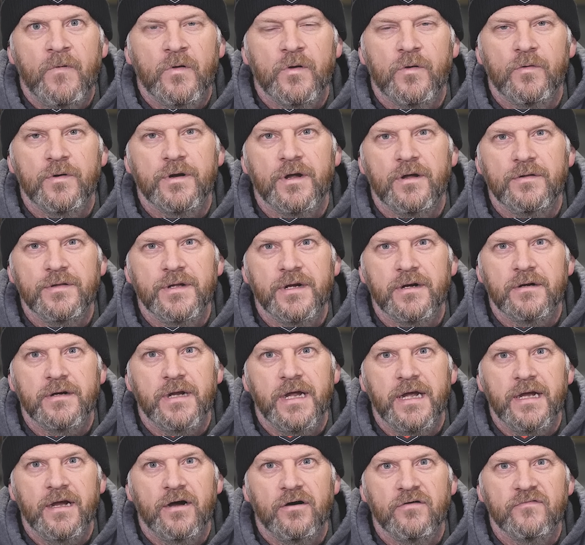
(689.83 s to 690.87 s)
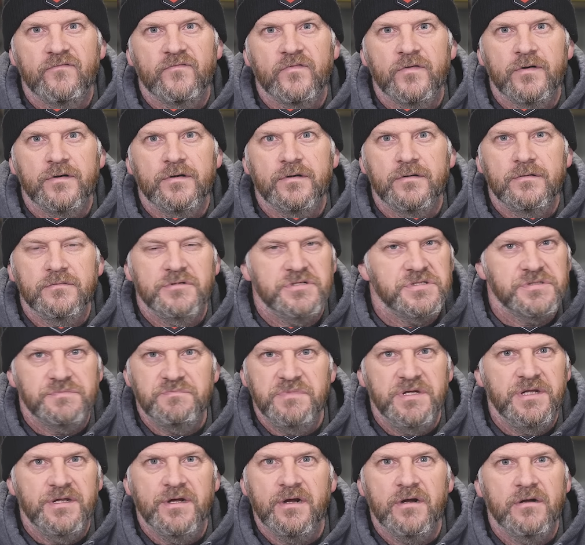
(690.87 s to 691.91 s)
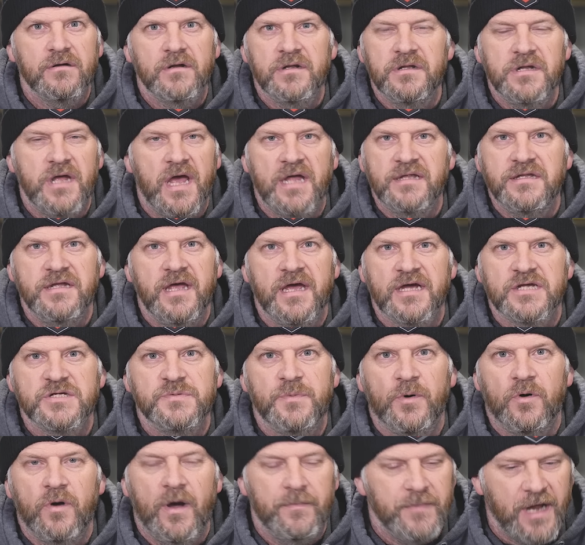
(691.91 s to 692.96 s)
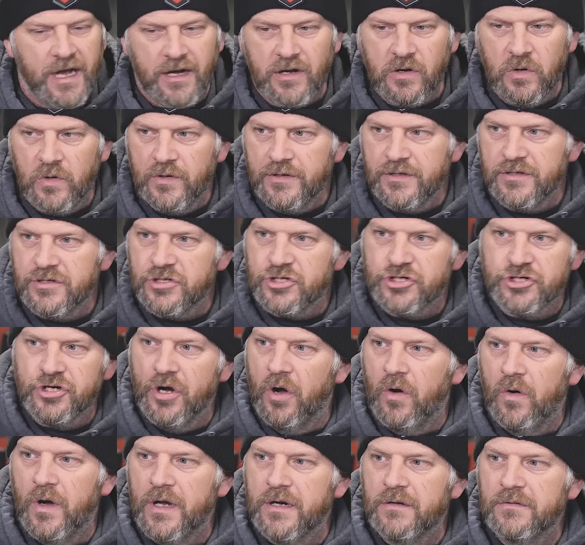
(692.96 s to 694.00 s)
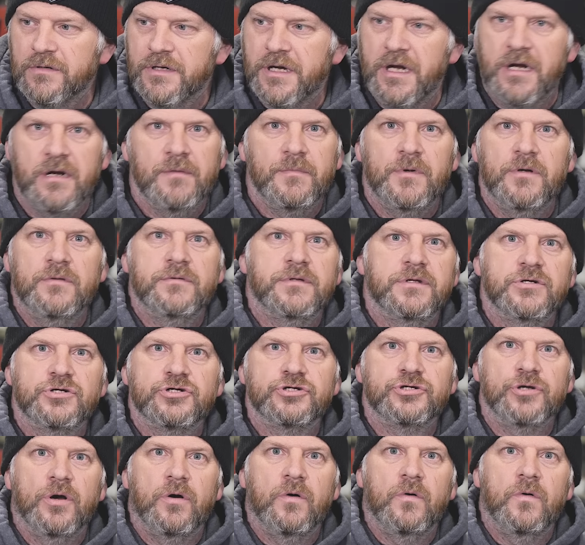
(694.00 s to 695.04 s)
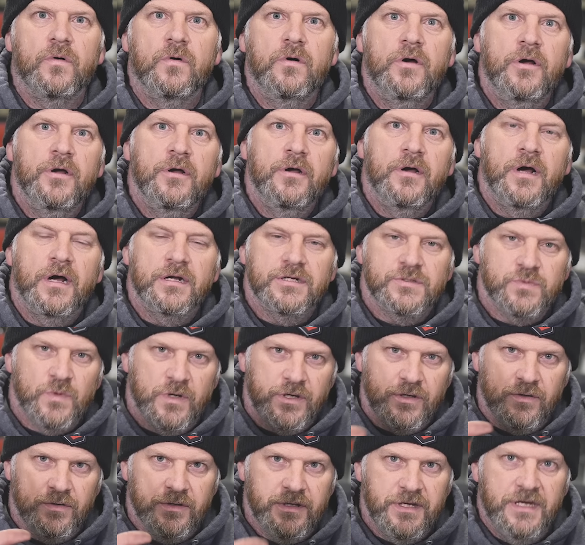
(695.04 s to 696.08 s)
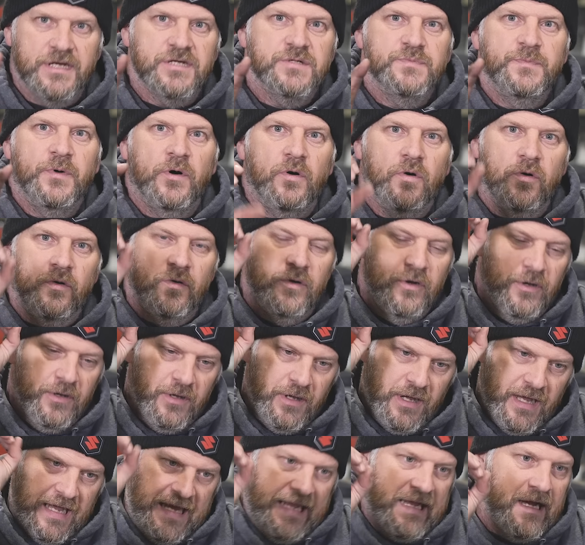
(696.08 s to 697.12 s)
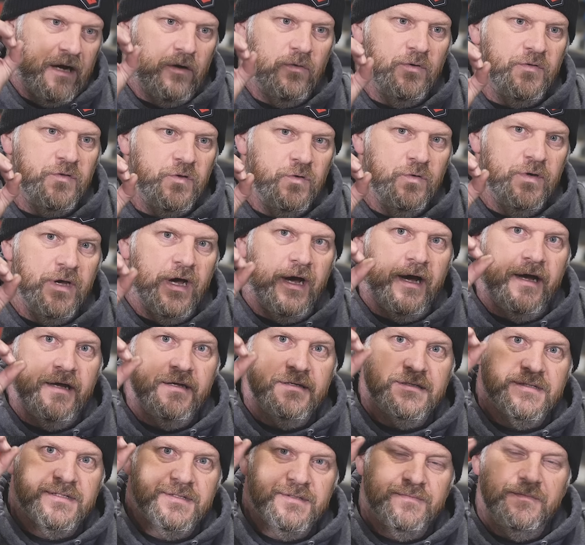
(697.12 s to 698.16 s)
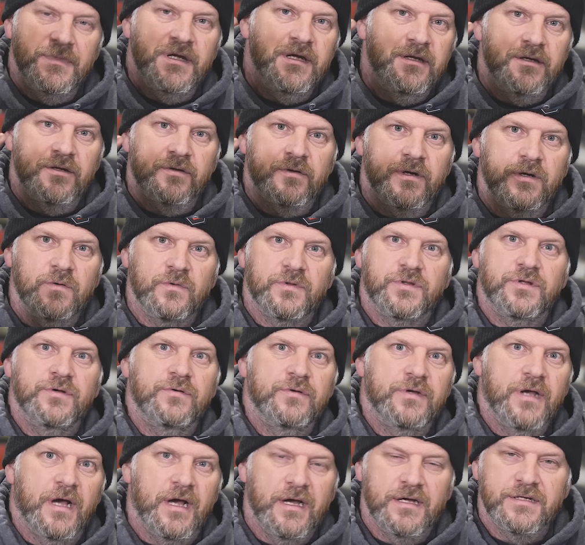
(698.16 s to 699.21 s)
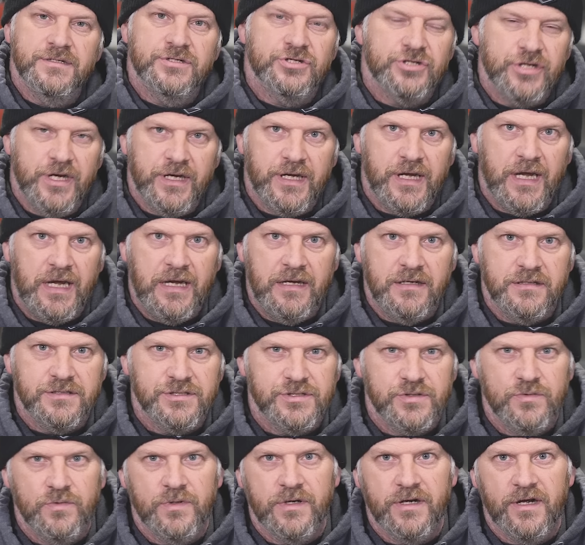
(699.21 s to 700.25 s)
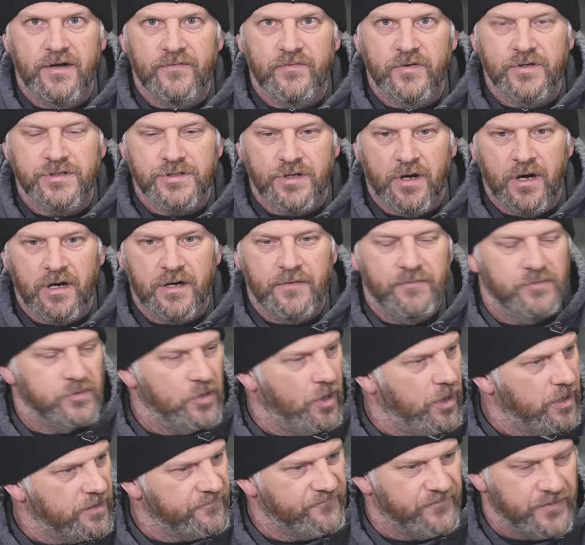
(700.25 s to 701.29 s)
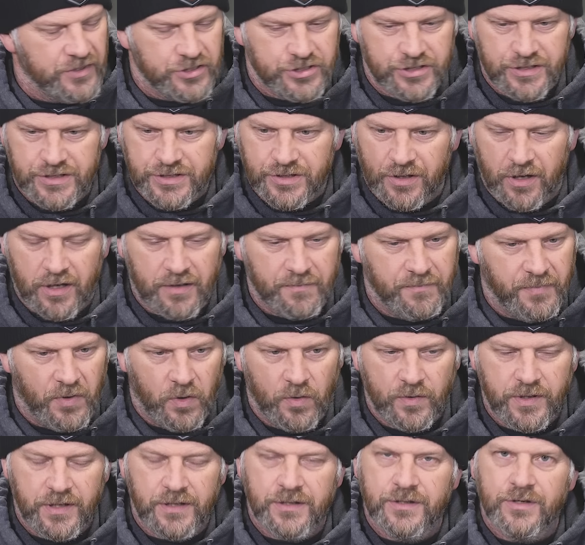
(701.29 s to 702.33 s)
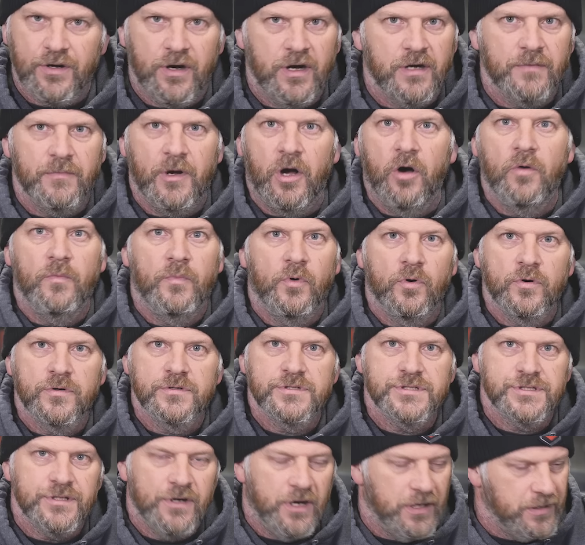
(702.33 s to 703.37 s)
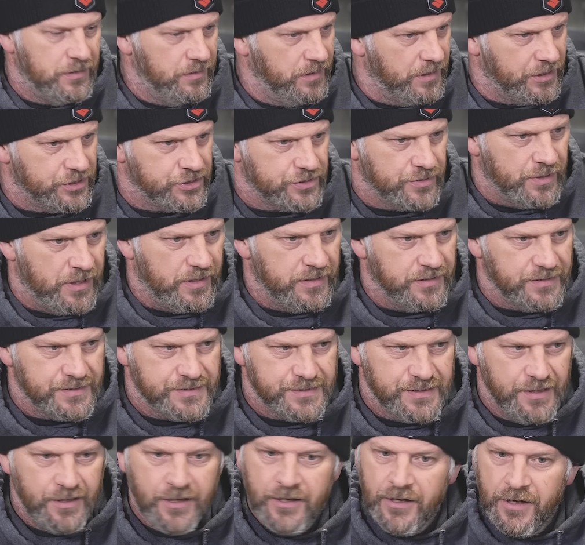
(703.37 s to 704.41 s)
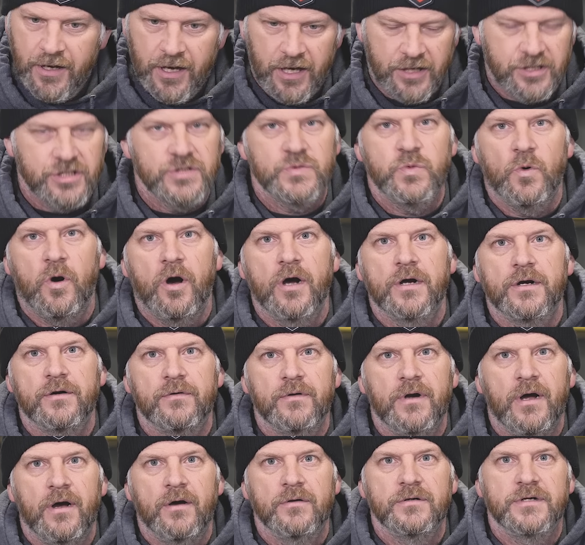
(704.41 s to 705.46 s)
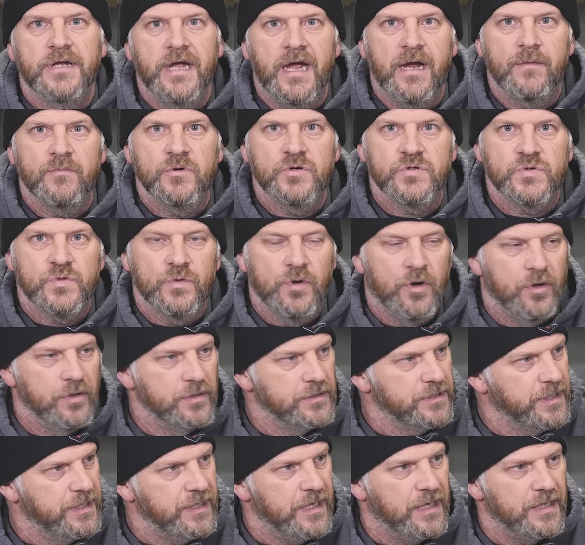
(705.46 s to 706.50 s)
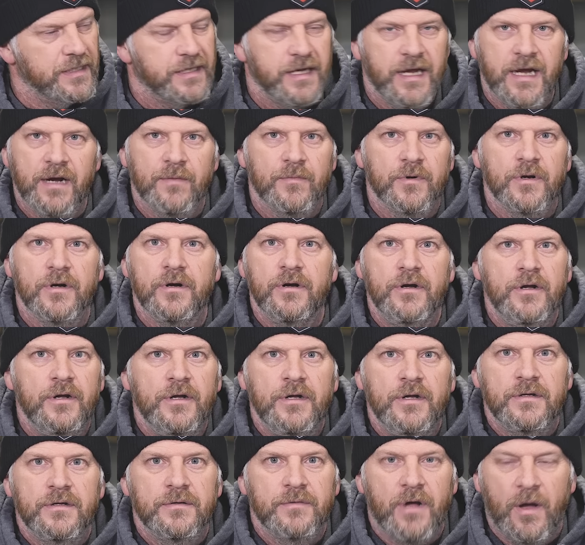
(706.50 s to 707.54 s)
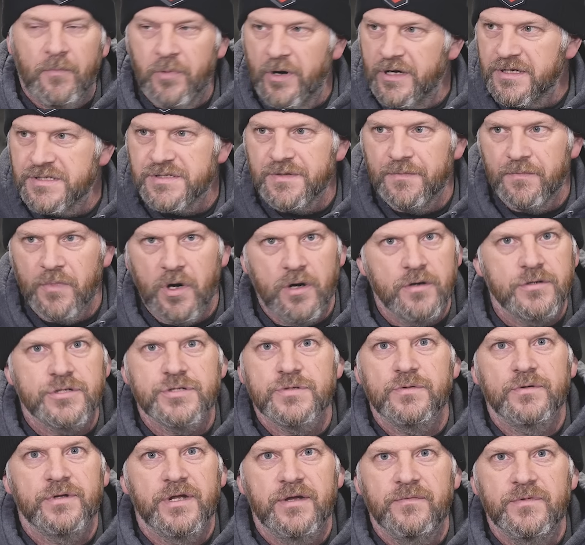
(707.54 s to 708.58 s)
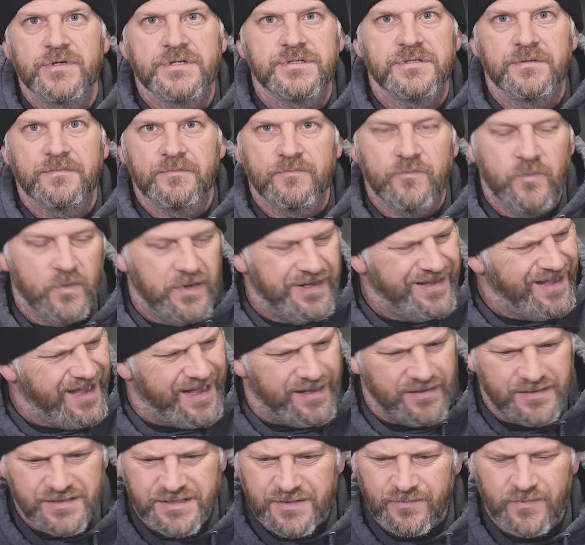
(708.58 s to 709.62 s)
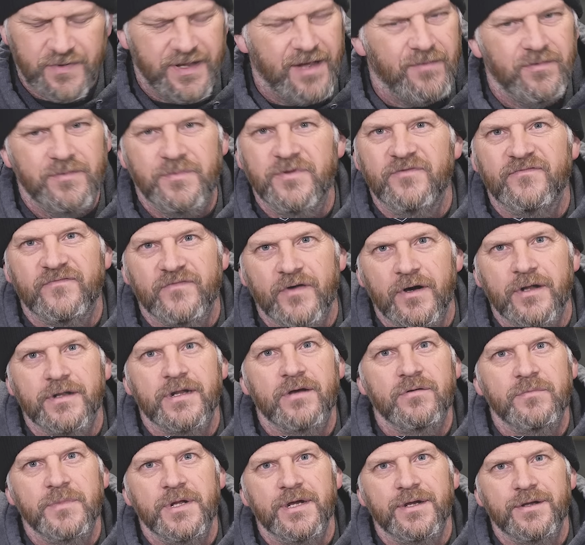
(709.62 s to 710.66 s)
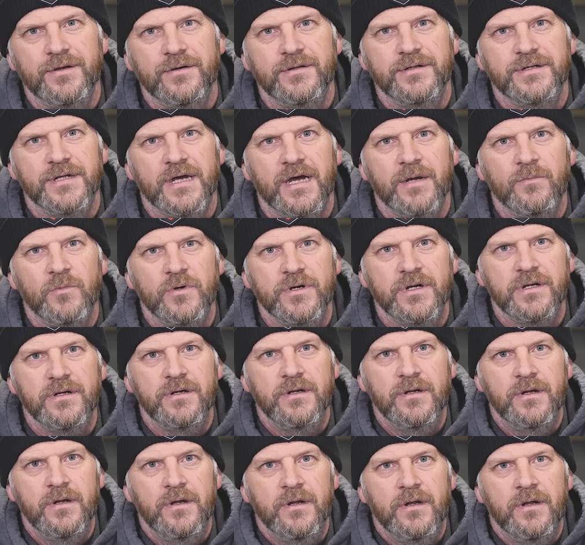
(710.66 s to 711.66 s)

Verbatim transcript: Go down there and hang out for, just be there at the expo. I'm not going to the show. I don't care about the show. I just want to go to the expo, hang out with you guys, meet and greet with you guys, shake hands, do whatever, talk talk fishing, talk boating, talk outboards, talk electronics, and just walk around, cameras rolling, get on camera. I'll bring some merch. We'll give you some, yeah, that would be fun. That'd be a good time, wouldn't it?